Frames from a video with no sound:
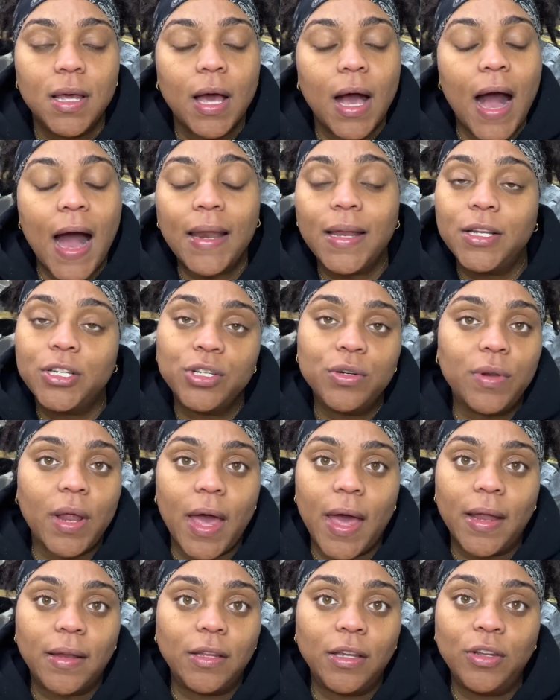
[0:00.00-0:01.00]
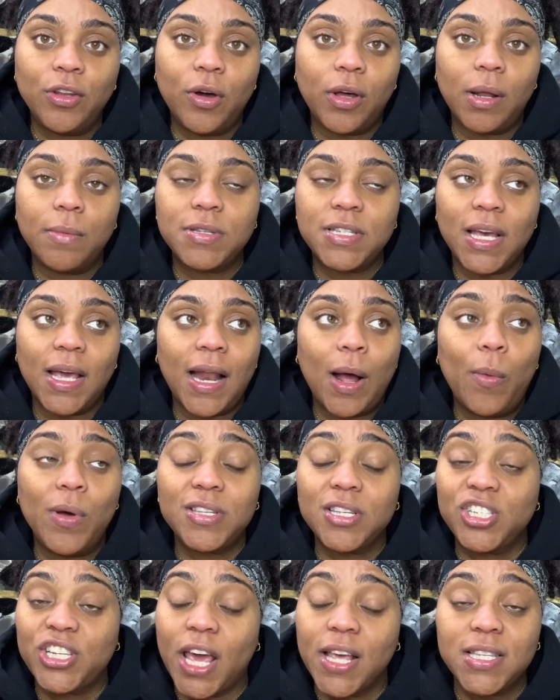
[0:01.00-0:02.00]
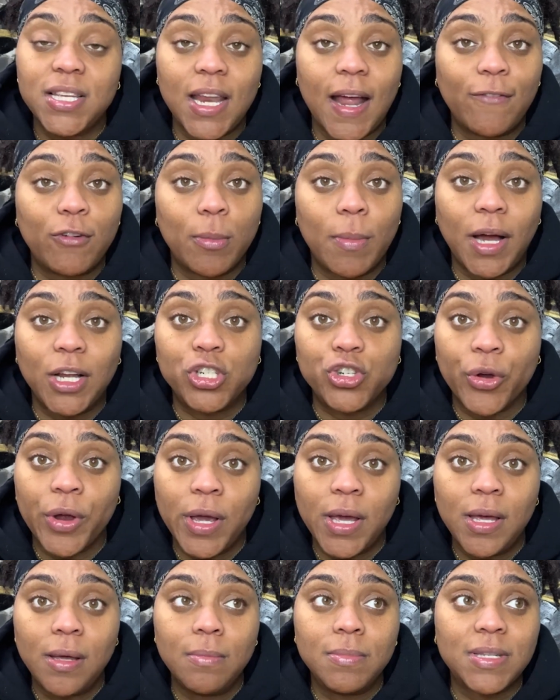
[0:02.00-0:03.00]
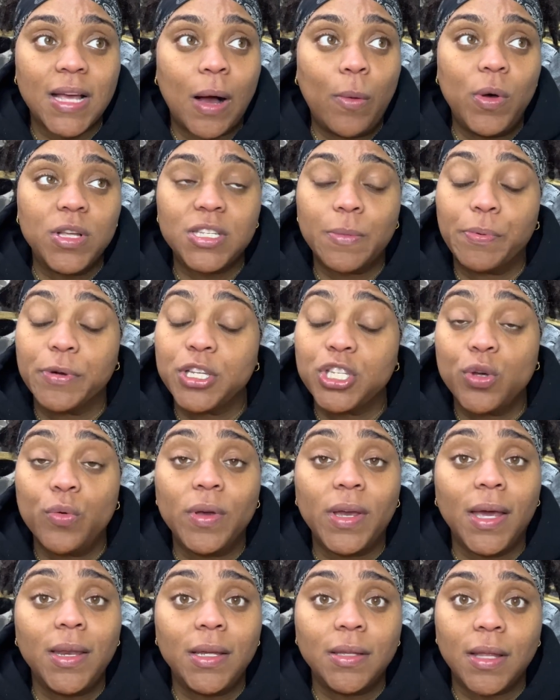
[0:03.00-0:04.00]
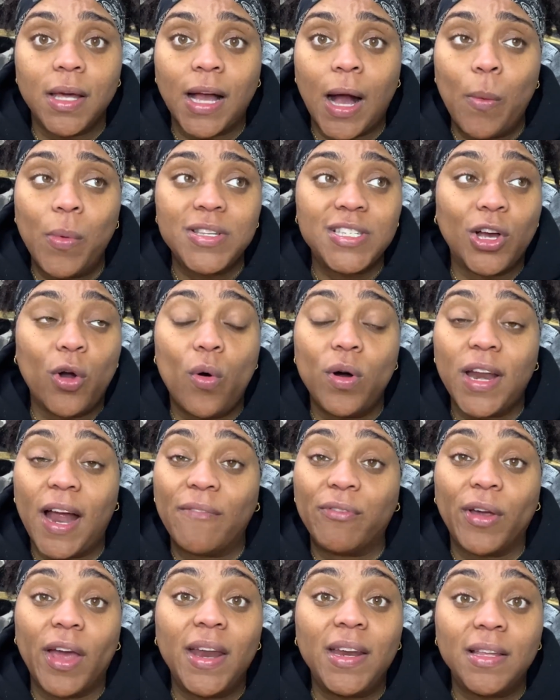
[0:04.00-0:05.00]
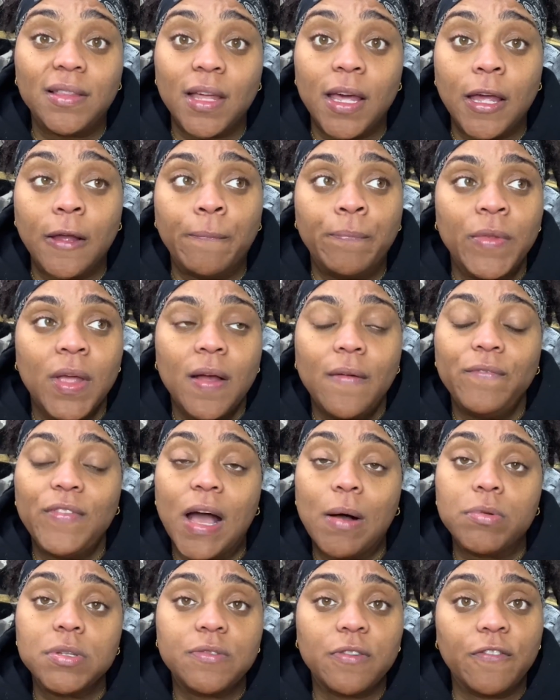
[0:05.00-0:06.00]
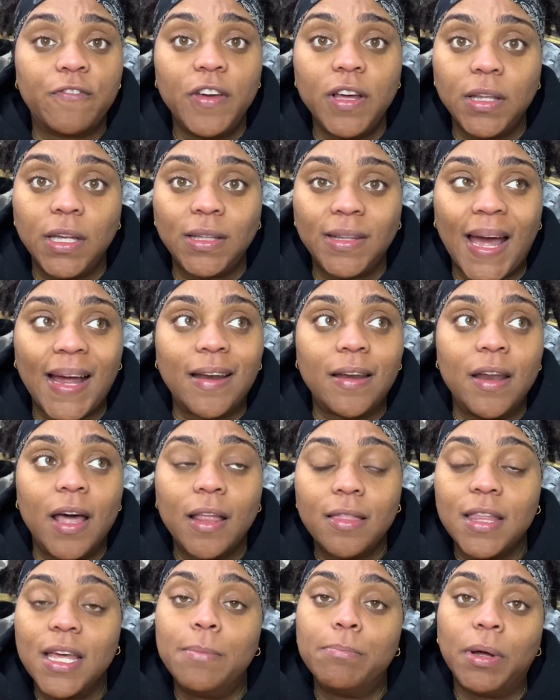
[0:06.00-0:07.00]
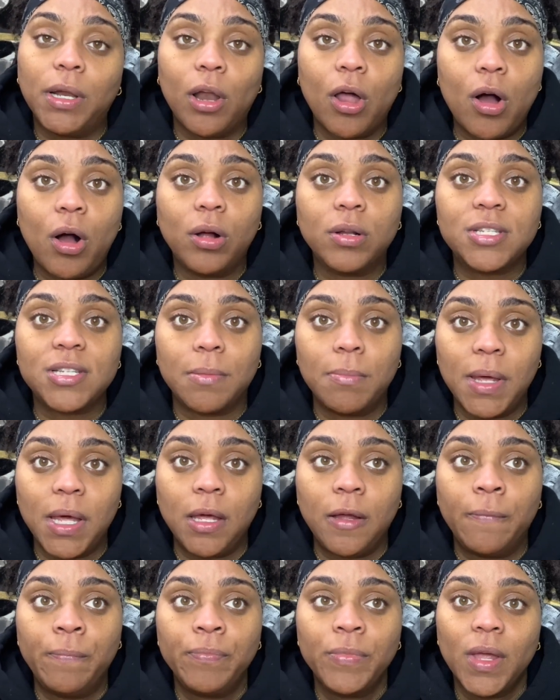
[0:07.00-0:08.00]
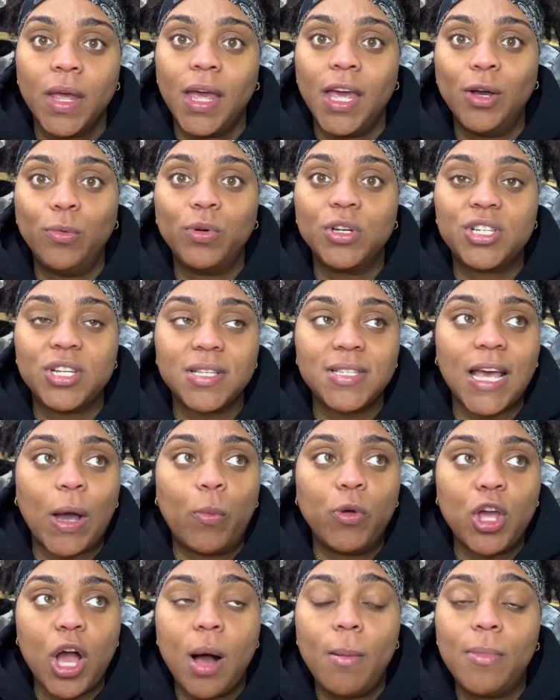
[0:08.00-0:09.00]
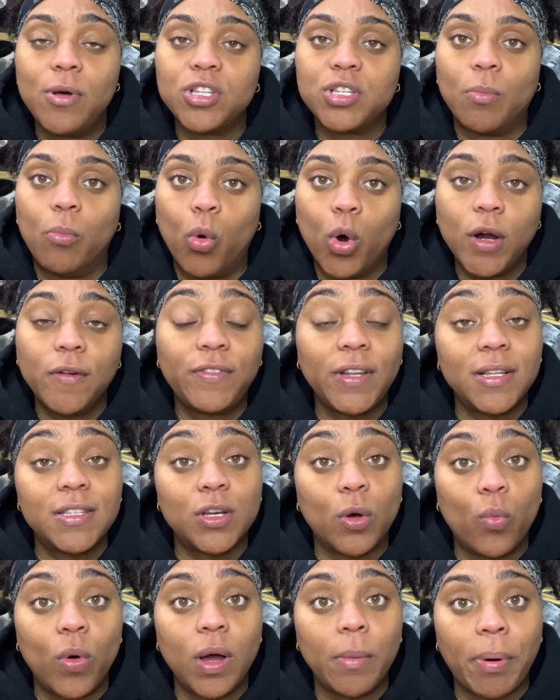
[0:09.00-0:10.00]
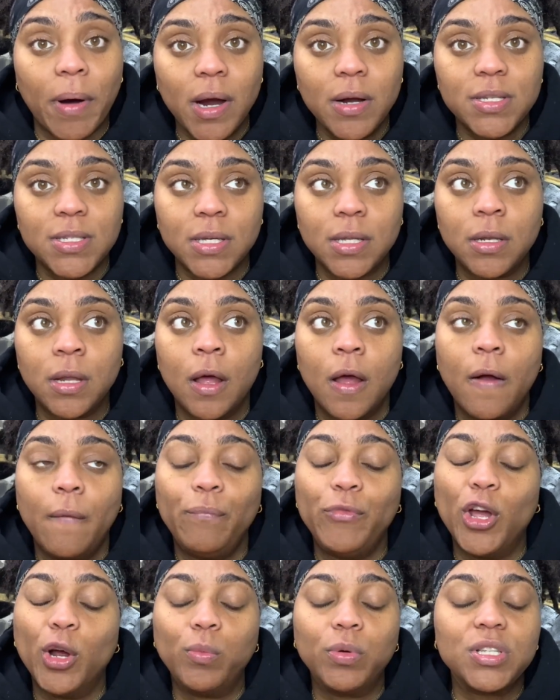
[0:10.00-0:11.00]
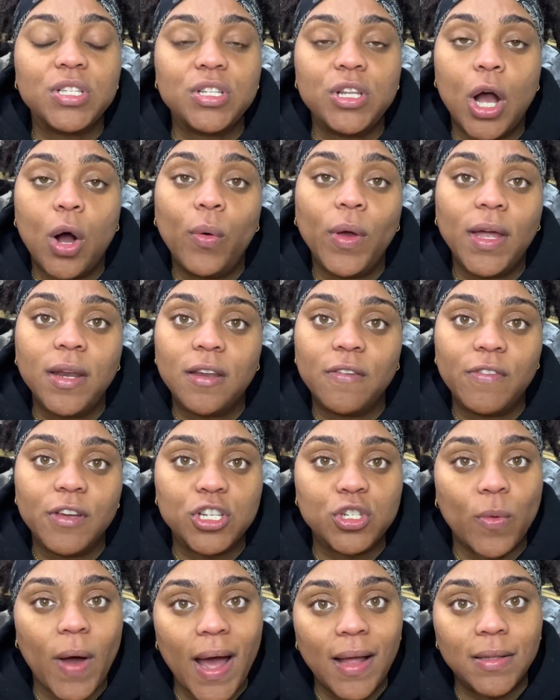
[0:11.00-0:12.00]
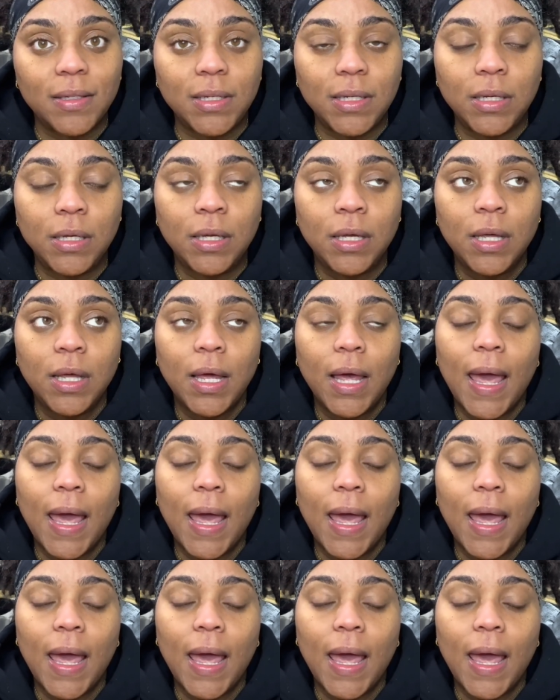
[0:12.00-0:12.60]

I didn't do that. You know what I'm saying? I wasn't chasing after my dreams. I wasn't pursuing anything. I wasn't going after anything that was fulfilling. Like nothing belonged to me. It was just like we almost morphed into one person. There was no individuality.